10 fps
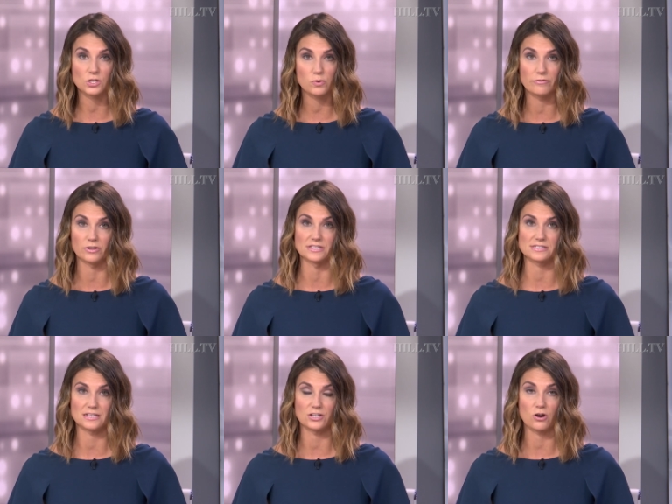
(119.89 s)

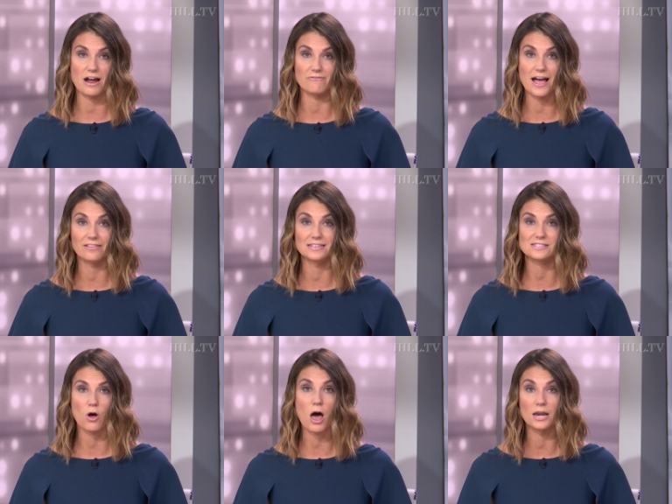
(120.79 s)
equivalence and decry
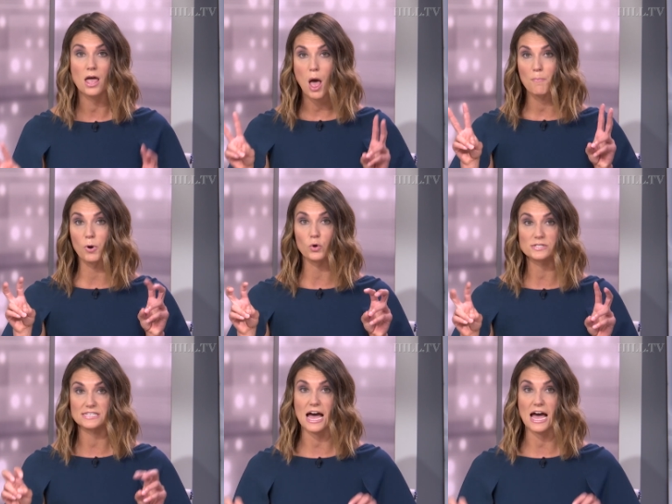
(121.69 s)
violence on both